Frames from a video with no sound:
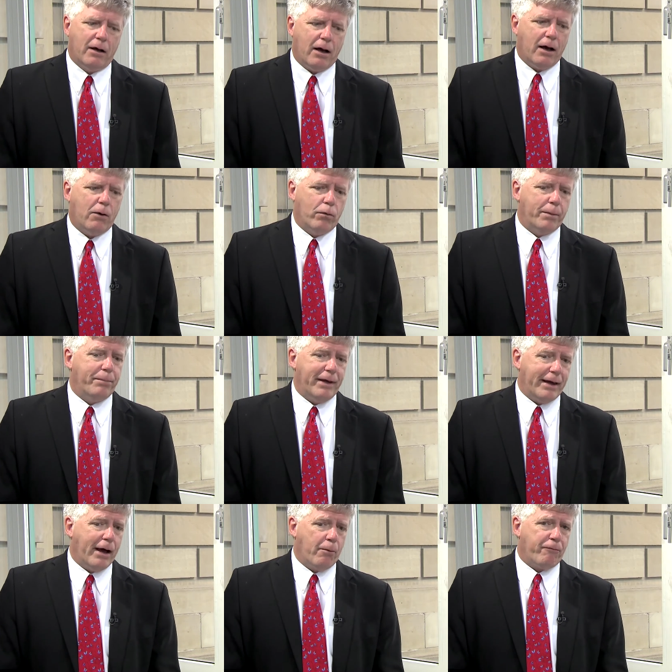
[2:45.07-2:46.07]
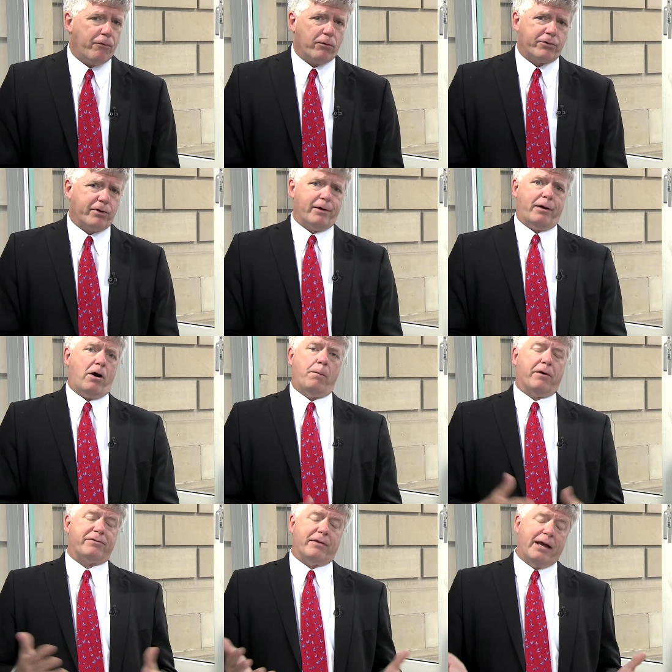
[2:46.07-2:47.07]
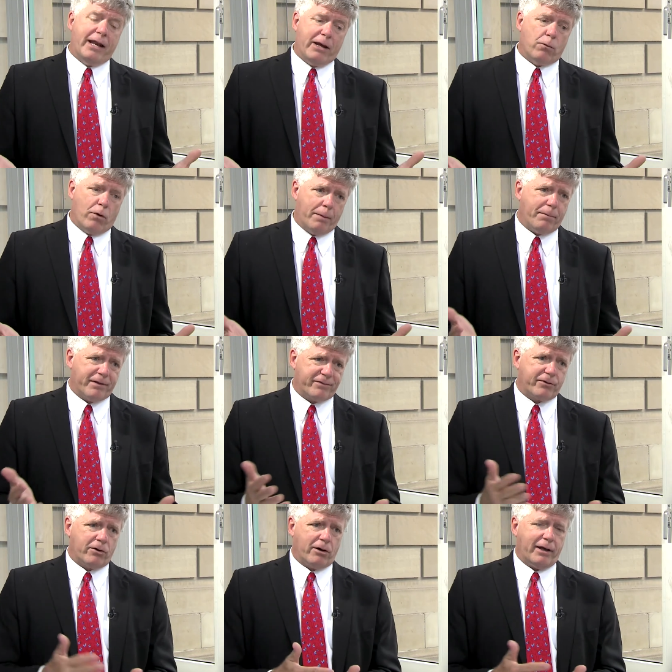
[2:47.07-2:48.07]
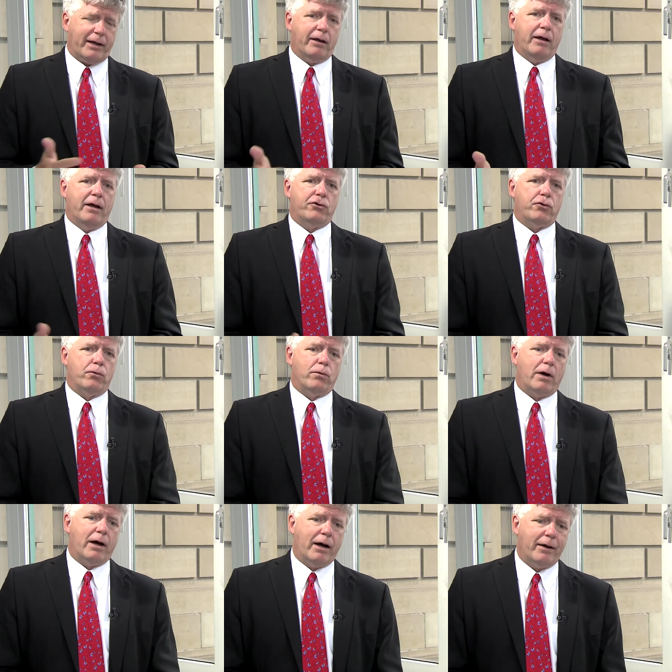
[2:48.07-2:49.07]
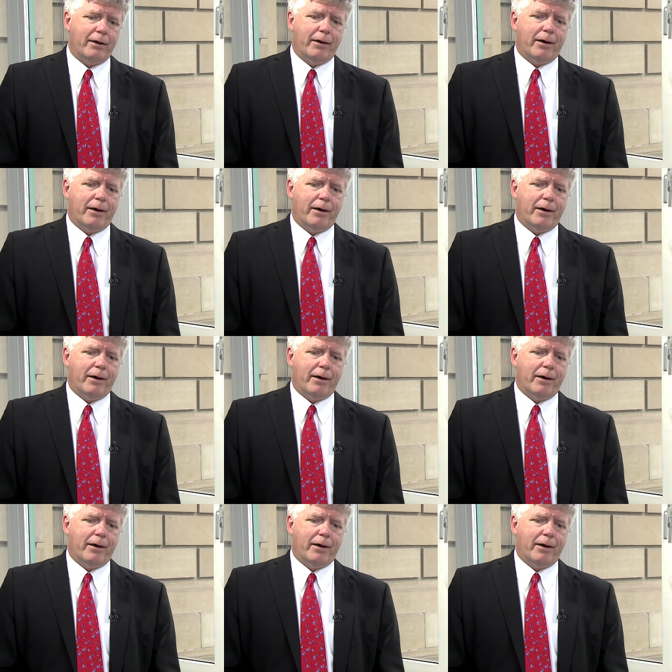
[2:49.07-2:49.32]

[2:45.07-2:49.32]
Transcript: would be helpful to almost anyone, but certainly to a